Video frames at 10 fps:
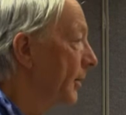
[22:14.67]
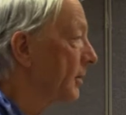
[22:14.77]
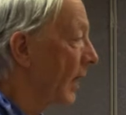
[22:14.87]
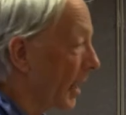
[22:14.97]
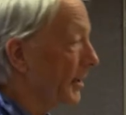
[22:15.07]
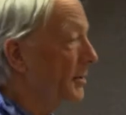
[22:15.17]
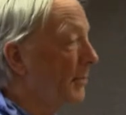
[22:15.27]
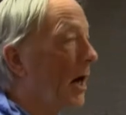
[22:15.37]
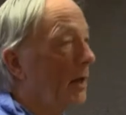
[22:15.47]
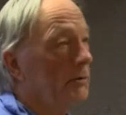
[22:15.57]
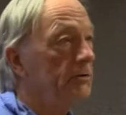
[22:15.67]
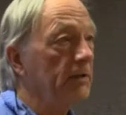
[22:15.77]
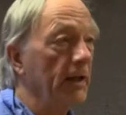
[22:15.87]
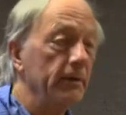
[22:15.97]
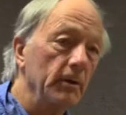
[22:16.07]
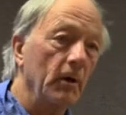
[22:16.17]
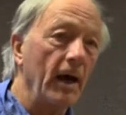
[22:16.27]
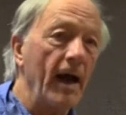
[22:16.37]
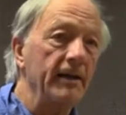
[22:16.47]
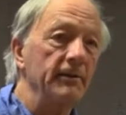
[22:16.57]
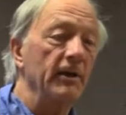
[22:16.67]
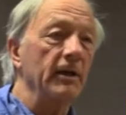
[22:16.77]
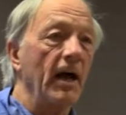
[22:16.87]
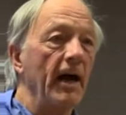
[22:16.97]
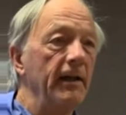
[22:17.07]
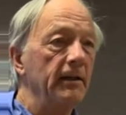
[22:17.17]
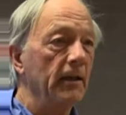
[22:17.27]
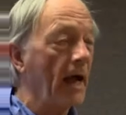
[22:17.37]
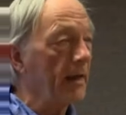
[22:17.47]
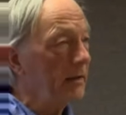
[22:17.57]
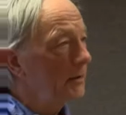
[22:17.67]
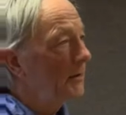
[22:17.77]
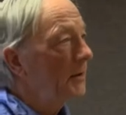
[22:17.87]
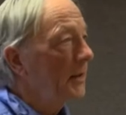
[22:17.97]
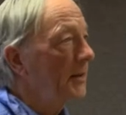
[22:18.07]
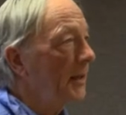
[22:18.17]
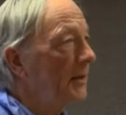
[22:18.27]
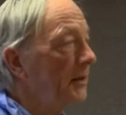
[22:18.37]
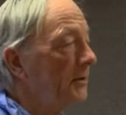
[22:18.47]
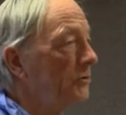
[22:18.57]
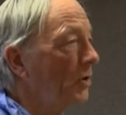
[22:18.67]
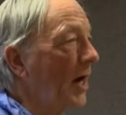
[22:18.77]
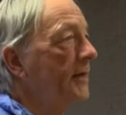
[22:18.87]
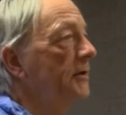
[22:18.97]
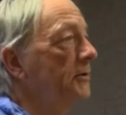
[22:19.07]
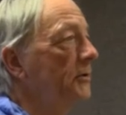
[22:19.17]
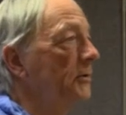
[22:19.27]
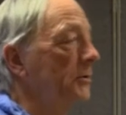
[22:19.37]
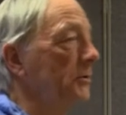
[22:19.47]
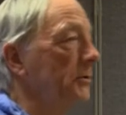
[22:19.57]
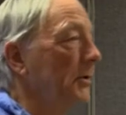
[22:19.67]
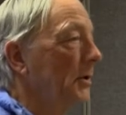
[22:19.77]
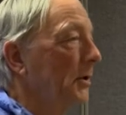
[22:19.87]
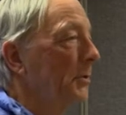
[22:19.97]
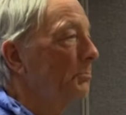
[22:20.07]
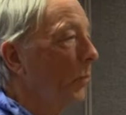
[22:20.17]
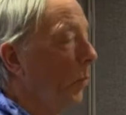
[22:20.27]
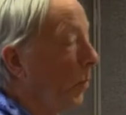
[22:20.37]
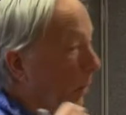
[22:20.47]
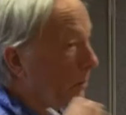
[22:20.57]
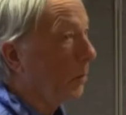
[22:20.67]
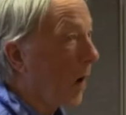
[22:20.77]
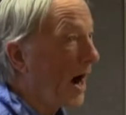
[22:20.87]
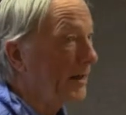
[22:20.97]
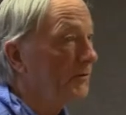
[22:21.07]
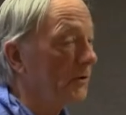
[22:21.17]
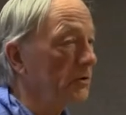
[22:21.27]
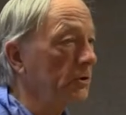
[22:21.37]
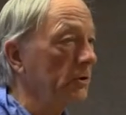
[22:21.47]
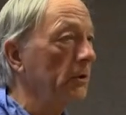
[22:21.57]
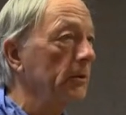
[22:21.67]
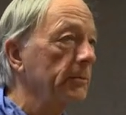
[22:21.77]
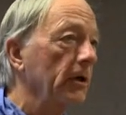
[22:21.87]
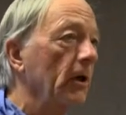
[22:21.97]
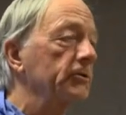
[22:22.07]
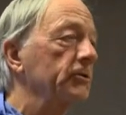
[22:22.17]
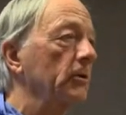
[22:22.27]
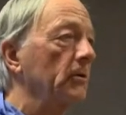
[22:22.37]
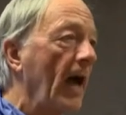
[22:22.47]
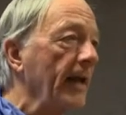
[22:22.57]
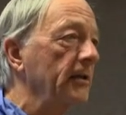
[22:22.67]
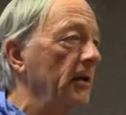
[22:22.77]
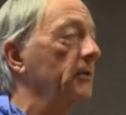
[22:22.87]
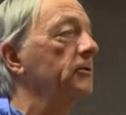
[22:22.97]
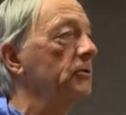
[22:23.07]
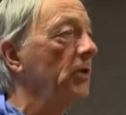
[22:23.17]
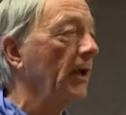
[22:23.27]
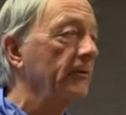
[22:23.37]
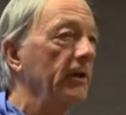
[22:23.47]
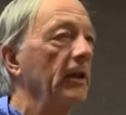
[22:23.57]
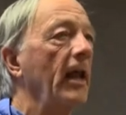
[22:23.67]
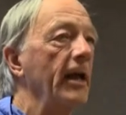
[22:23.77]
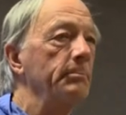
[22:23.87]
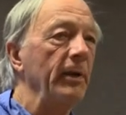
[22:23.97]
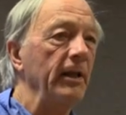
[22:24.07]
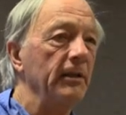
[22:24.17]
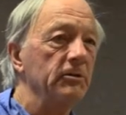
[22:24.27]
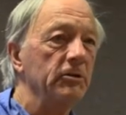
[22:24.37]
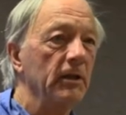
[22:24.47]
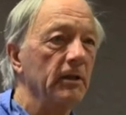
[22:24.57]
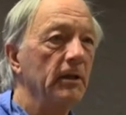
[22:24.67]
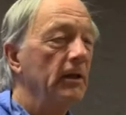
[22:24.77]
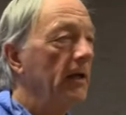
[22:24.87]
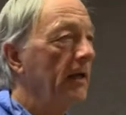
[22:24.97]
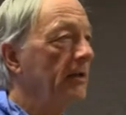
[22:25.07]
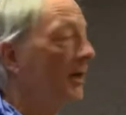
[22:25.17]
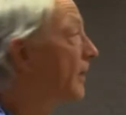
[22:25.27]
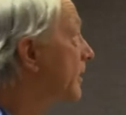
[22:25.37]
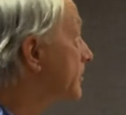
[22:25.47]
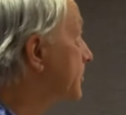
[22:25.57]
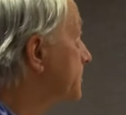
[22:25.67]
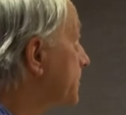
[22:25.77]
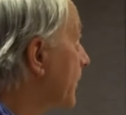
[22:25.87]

a lot of the moths that are active at night, like they are attracted to white for sure, but also light colors like very light pinks and and yellows.